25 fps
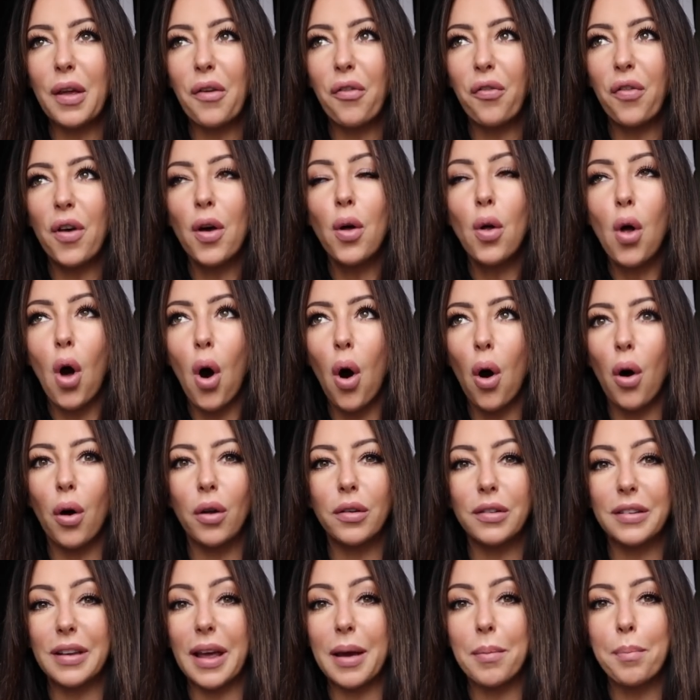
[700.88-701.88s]
They feel
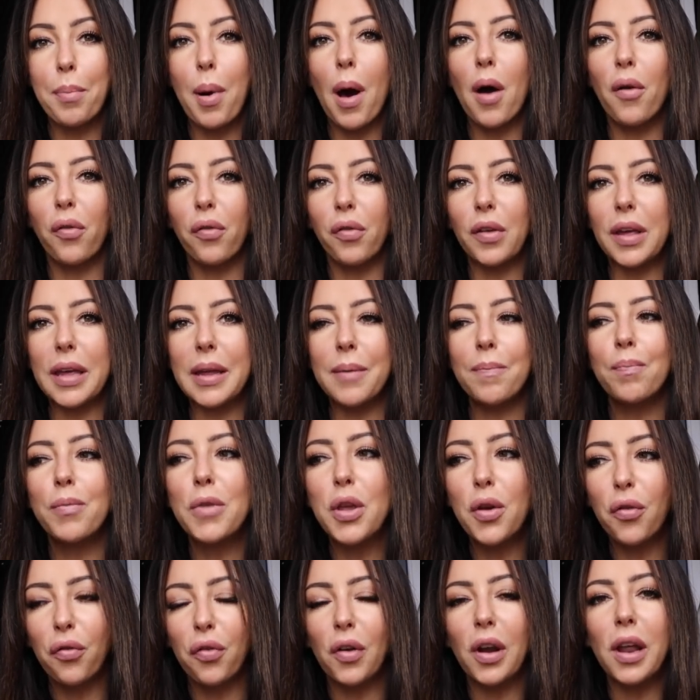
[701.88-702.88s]
hot and puffy.
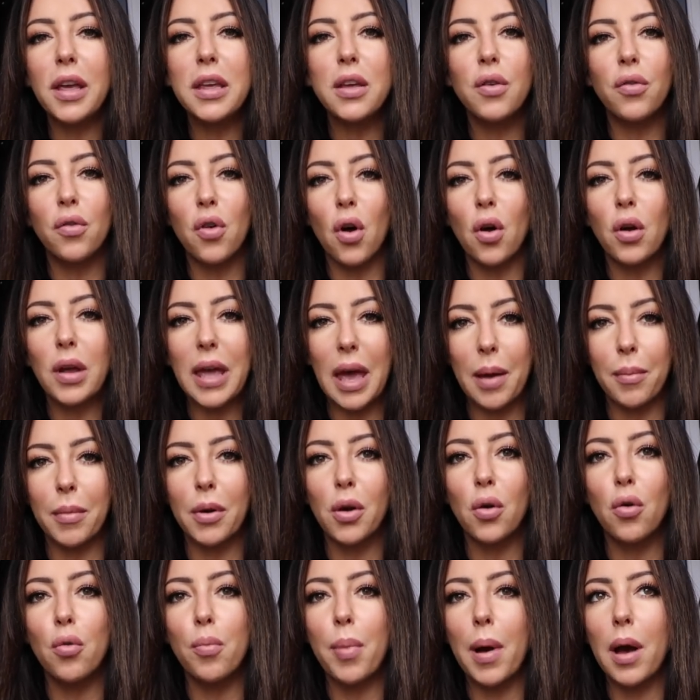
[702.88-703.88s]
You feel like you've got a
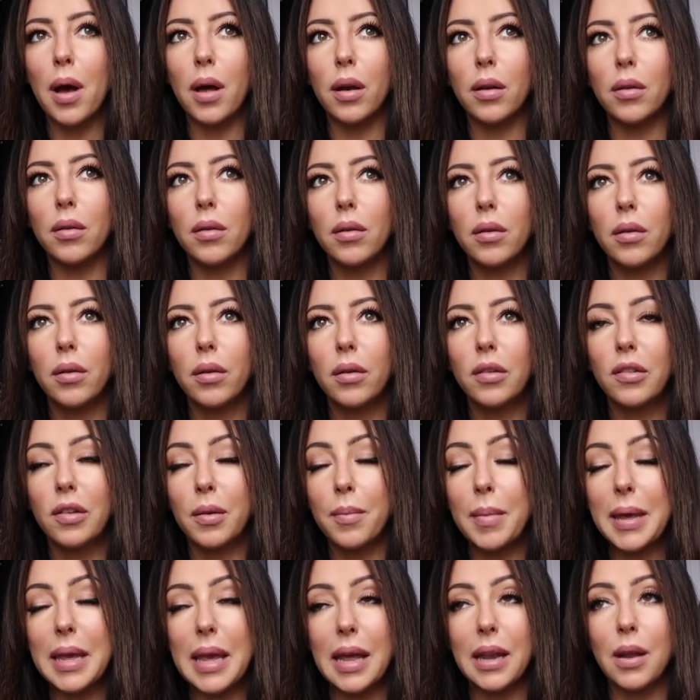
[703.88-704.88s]
chemical burn.
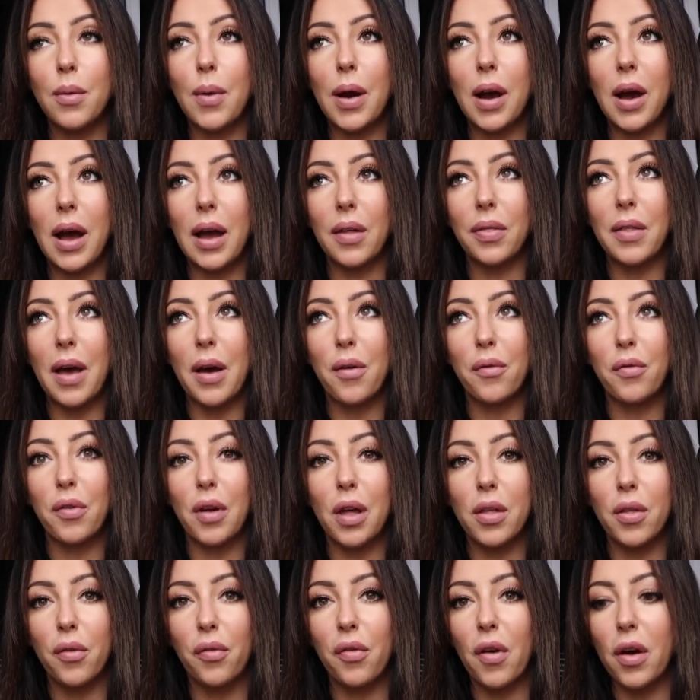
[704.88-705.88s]
To me anyway, I had that
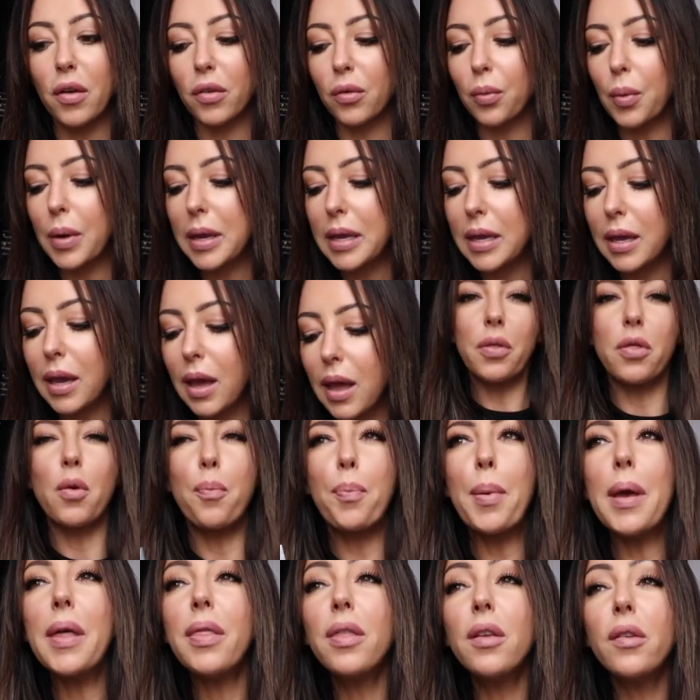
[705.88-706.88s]
for like the first week.
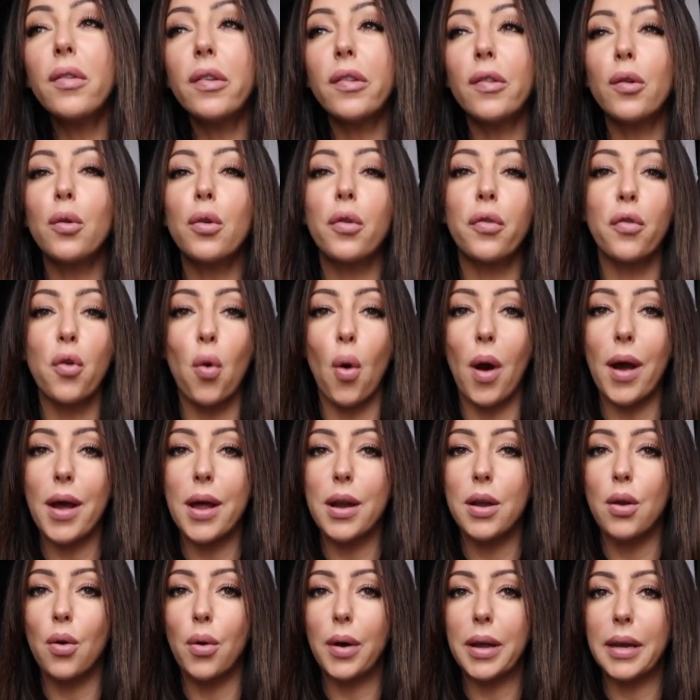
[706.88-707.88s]
The bit that's sort of
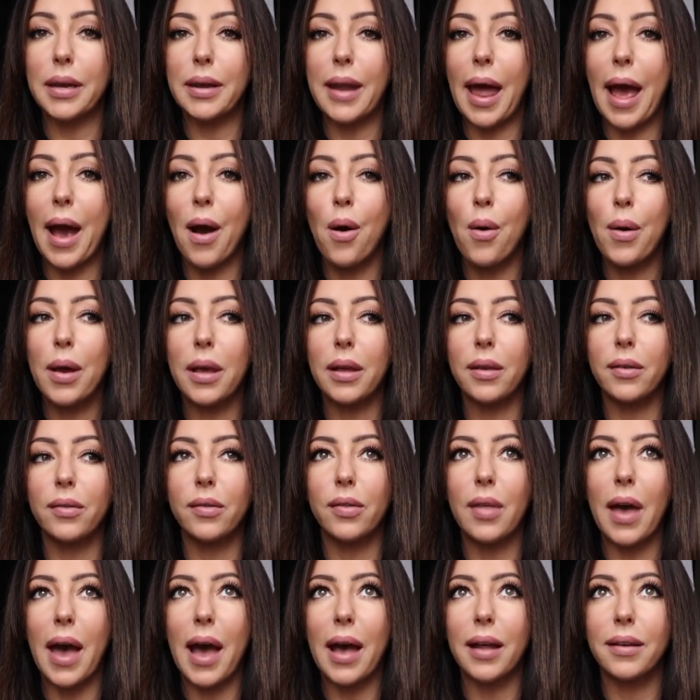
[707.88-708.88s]
quite annoying now
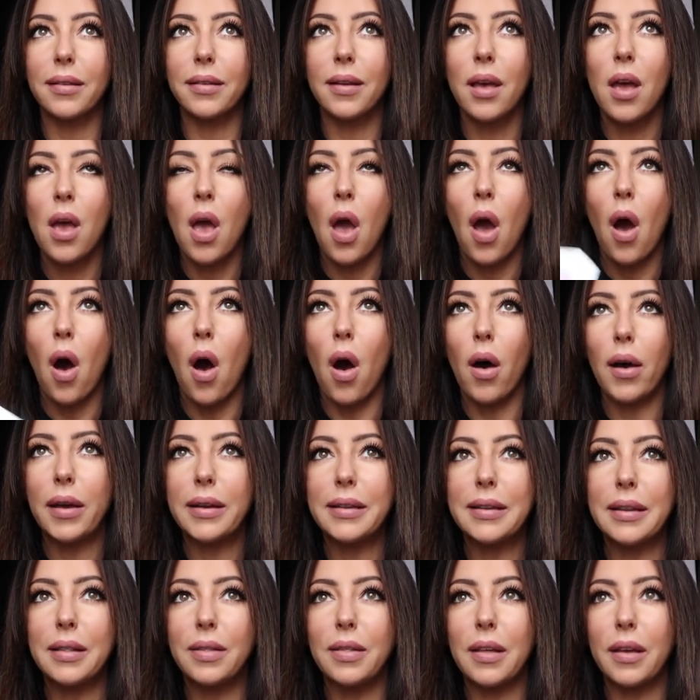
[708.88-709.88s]
is that
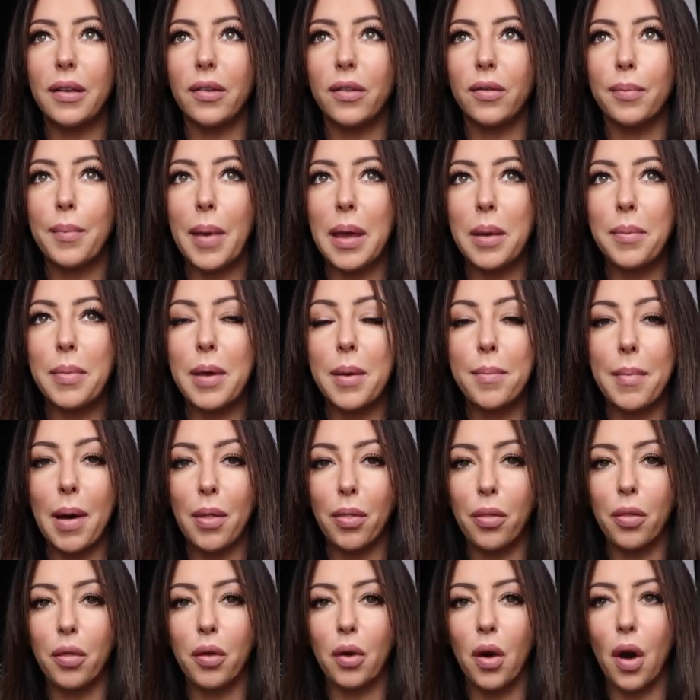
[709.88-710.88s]
I did this maybe a
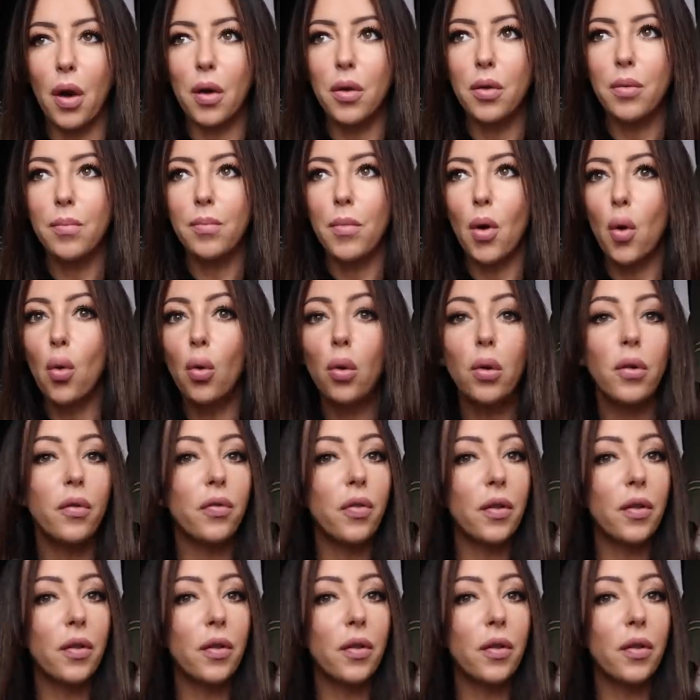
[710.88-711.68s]
month ago. All